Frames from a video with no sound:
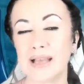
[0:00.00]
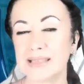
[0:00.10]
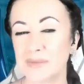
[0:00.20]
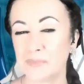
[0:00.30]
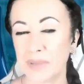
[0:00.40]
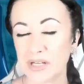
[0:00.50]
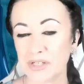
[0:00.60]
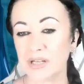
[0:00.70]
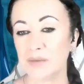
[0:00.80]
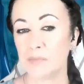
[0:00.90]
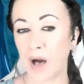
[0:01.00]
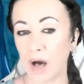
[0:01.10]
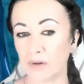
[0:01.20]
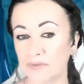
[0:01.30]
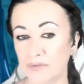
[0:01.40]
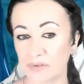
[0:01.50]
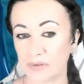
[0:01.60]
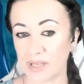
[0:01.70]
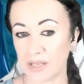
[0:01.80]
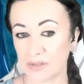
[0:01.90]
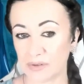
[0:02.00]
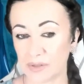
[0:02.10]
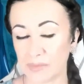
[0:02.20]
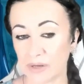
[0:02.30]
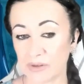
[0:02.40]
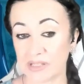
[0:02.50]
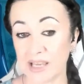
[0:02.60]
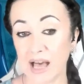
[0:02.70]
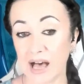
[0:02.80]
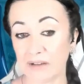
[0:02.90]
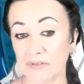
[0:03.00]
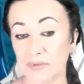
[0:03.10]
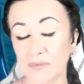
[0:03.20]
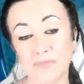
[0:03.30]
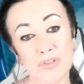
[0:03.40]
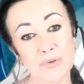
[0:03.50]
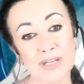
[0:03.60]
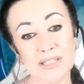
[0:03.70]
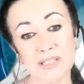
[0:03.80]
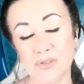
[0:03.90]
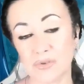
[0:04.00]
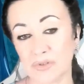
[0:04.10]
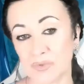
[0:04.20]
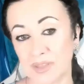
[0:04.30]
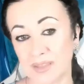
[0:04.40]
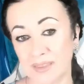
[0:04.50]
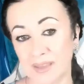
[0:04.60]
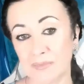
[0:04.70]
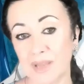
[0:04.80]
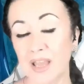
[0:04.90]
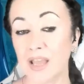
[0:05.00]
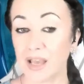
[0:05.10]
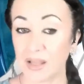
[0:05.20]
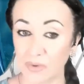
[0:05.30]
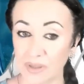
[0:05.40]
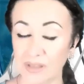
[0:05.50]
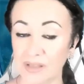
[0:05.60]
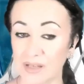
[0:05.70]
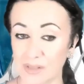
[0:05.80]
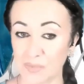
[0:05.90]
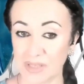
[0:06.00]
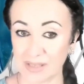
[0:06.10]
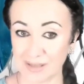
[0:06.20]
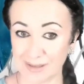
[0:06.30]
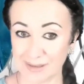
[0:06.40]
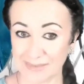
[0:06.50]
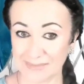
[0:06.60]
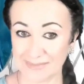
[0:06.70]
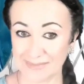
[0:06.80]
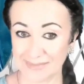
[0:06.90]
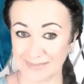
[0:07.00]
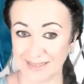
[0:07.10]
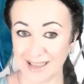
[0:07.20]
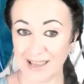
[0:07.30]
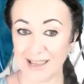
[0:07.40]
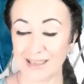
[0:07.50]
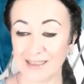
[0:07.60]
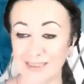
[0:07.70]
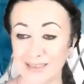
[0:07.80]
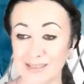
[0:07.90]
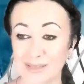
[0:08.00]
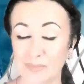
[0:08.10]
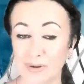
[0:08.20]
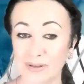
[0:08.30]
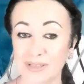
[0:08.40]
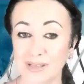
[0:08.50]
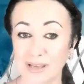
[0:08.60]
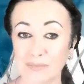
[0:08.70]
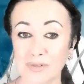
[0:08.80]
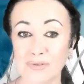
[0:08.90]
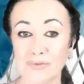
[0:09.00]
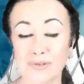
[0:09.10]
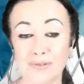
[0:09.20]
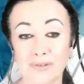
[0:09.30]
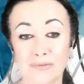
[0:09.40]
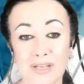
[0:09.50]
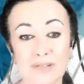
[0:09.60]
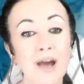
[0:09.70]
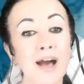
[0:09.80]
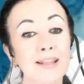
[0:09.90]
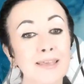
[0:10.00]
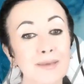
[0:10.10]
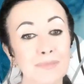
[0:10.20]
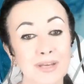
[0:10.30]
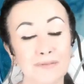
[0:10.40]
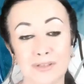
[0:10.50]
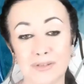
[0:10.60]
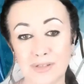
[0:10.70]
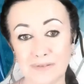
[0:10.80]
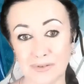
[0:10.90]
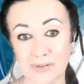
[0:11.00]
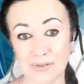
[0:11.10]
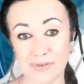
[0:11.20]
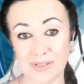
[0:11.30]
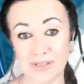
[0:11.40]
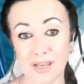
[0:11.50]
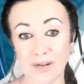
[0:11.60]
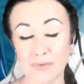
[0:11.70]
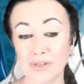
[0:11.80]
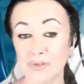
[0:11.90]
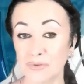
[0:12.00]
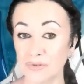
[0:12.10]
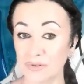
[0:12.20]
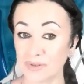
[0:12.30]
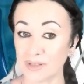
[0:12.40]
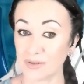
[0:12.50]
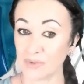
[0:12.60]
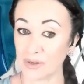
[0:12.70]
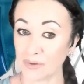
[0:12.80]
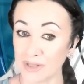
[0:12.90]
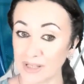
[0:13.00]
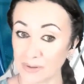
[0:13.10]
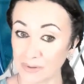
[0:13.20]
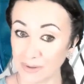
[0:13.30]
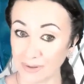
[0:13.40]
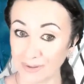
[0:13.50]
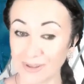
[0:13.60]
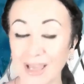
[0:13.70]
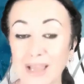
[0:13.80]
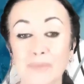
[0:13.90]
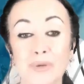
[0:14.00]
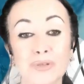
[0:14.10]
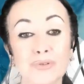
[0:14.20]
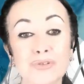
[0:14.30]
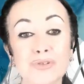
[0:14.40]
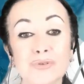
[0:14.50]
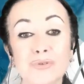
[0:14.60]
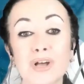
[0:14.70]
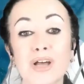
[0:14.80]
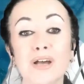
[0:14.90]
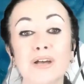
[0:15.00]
especially powerful creators because they have the duality in source within them and within their species. This plugs them to the greater alchemy of the universe, the sacred union as we call it on Earth, but also